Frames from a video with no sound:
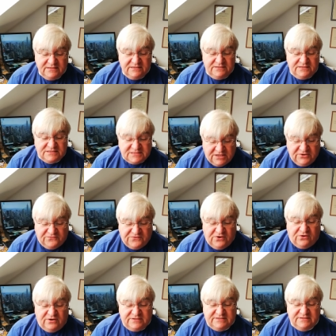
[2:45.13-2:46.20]
the Son of
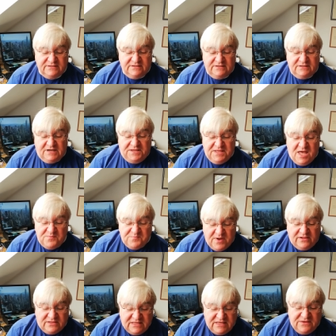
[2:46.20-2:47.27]
God, and that by,
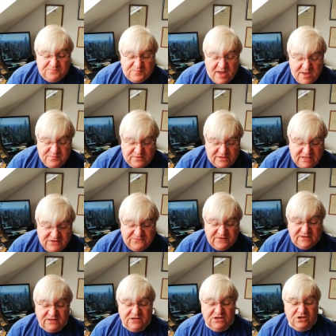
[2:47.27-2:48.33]
by
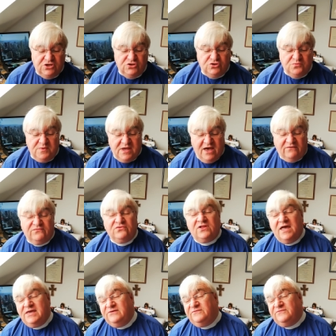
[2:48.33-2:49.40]
believing you may have
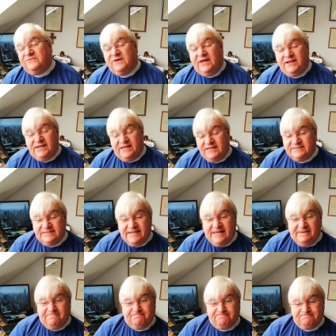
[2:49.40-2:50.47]
life in his
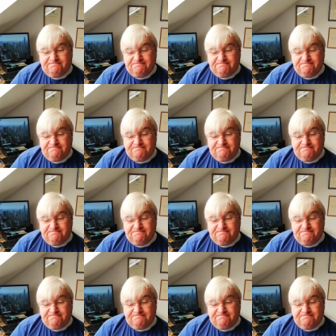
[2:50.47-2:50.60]
name.